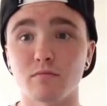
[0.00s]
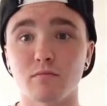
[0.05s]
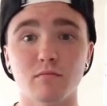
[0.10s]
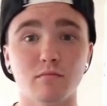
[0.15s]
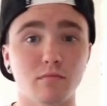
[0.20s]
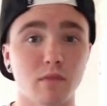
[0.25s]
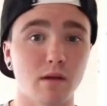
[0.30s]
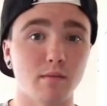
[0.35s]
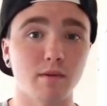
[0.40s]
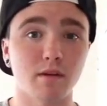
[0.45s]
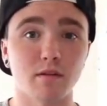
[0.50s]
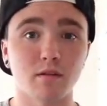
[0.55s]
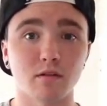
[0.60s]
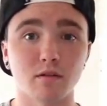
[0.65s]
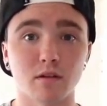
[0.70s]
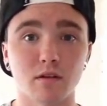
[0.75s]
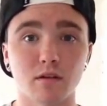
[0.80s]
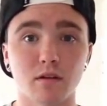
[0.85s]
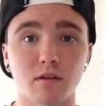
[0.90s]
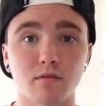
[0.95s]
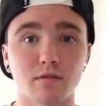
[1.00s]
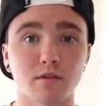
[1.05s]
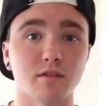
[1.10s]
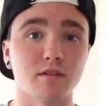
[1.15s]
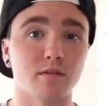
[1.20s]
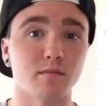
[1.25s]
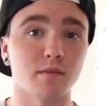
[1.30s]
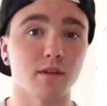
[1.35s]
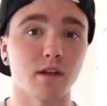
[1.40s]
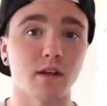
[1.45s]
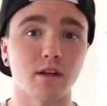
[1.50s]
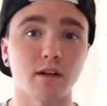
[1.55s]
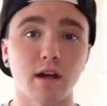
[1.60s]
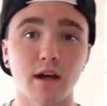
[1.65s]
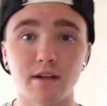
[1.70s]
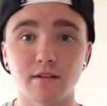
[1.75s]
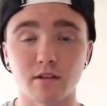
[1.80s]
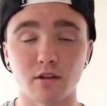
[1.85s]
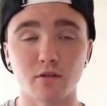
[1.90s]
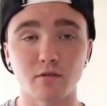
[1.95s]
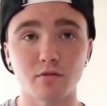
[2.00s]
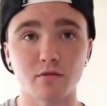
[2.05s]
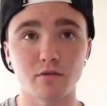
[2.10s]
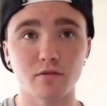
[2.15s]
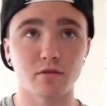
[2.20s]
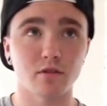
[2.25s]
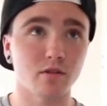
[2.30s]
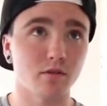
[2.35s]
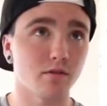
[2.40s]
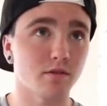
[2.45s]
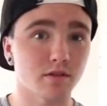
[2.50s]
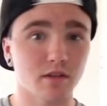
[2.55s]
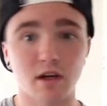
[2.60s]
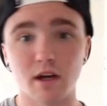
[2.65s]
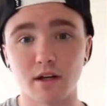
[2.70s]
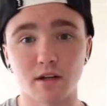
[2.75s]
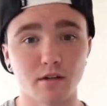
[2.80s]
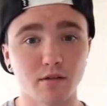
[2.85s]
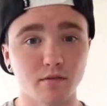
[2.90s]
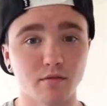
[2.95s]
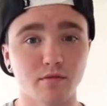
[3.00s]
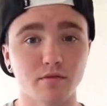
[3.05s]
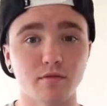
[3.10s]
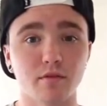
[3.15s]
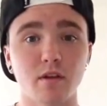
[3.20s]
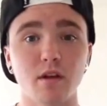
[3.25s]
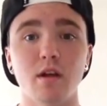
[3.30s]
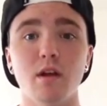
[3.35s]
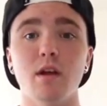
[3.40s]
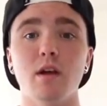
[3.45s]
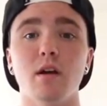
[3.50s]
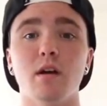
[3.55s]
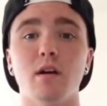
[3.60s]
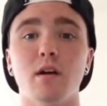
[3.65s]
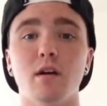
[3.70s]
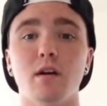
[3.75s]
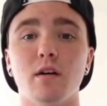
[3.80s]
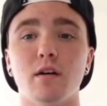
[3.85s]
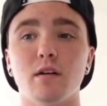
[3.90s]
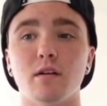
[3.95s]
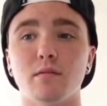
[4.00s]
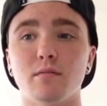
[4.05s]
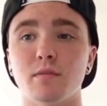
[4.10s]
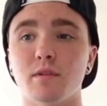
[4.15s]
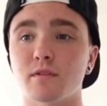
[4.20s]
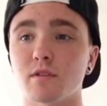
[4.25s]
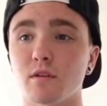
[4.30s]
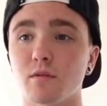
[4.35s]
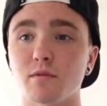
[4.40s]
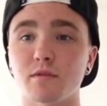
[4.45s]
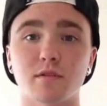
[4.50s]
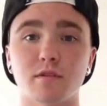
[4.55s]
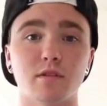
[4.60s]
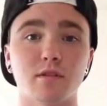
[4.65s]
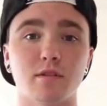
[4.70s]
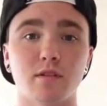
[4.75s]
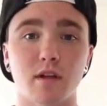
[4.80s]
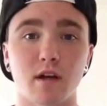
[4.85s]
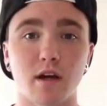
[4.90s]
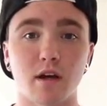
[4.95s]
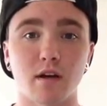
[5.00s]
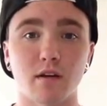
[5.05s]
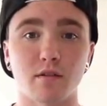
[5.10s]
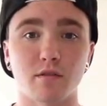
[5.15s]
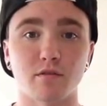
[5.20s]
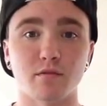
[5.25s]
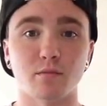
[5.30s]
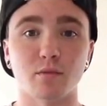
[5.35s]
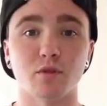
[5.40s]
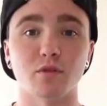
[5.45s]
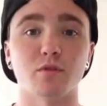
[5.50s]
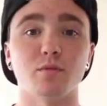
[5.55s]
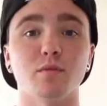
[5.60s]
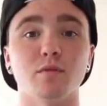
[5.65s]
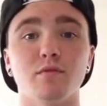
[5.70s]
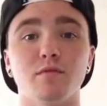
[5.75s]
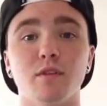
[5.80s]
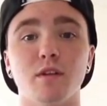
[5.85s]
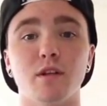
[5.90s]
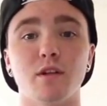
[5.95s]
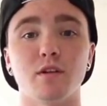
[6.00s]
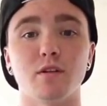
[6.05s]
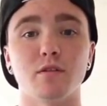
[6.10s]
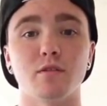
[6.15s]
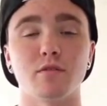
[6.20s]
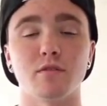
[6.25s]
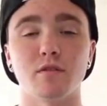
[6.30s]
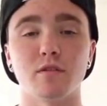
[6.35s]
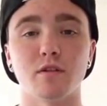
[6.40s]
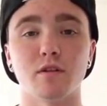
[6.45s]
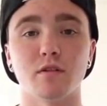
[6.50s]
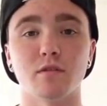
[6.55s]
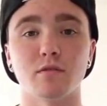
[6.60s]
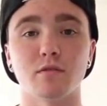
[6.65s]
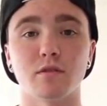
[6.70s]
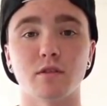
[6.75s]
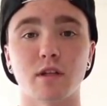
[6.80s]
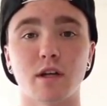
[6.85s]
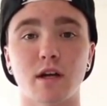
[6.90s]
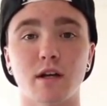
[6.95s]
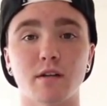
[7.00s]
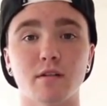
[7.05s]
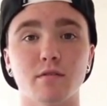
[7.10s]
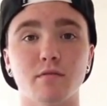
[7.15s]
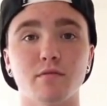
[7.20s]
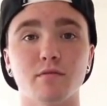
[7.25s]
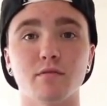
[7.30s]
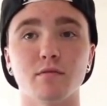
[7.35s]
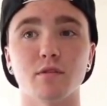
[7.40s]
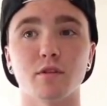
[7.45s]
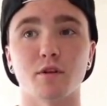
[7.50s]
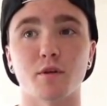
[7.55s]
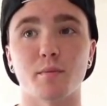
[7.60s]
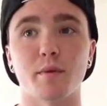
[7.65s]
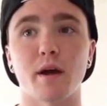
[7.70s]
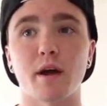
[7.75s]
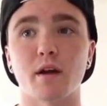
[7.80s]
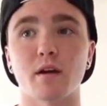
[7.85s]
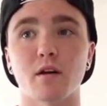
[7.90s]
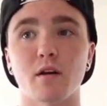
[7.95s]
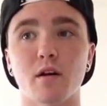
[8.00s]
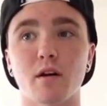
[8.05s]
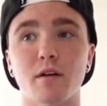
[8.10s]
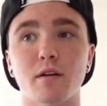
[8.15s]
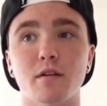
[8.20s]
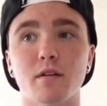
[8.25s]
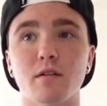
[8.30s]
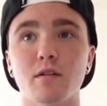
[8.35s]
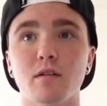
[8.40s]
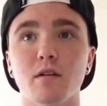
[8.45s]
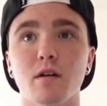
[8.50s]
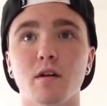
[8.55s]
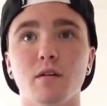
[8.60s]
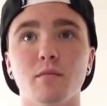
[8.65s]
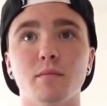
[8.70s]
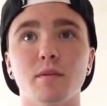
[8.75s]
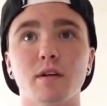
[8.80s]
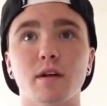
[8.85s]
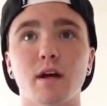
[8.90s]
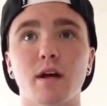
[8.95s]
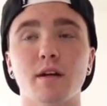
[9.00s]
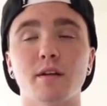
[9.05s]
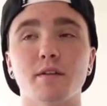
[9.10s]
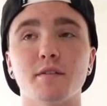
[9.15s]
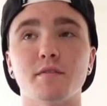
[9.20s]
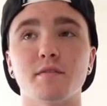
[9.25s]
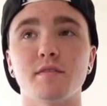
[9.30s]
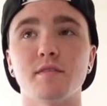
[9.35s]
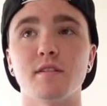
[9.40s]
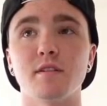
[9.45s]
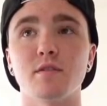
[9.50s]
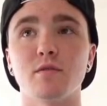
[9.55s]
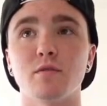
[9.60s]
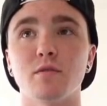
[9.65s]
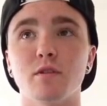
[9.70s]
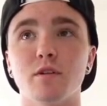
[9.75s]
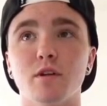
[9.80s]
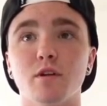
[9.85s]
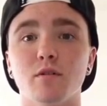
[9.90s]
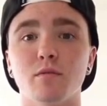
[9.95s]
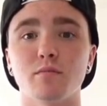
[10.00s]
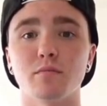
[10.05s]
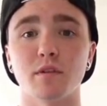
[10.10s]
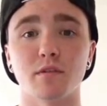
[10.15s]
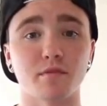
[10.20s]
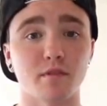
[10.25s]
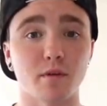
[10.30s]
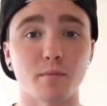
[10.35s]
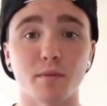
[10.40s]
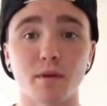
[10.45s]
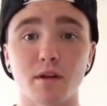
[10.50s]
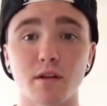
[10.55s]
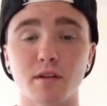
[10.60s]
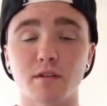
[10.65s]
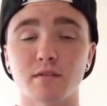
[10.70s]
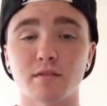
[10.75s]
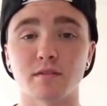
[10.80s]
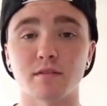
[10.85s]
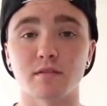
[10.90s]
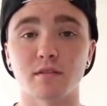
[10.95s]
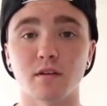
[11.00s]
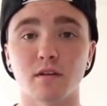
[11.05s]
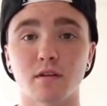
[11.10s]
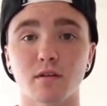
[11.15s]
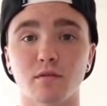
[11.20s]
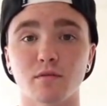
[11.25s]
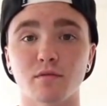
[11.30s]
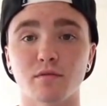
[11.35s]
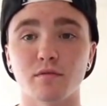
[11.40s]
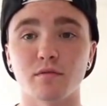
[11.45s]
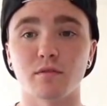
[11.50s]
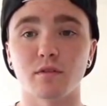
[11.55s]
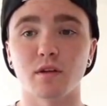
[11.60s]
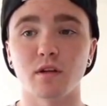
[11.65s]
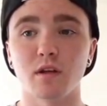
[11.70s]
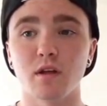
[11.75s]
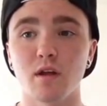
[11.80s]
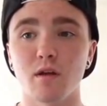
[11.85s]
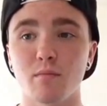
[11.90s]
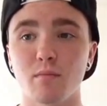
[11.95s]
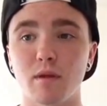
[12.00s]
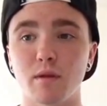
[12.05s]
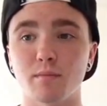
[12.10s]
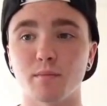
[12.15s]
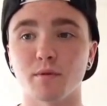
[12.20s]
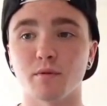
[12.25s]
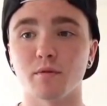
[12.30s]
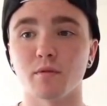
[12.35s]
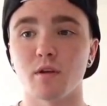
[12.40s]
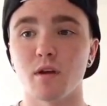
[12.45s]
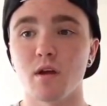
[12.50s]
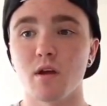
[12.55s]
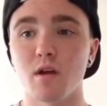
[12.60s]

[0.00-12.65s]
Maybe they'll cover some that I don't. So it's kind of it's always good to have multiple videos, to kind of look back on and kind of see different opinions of people.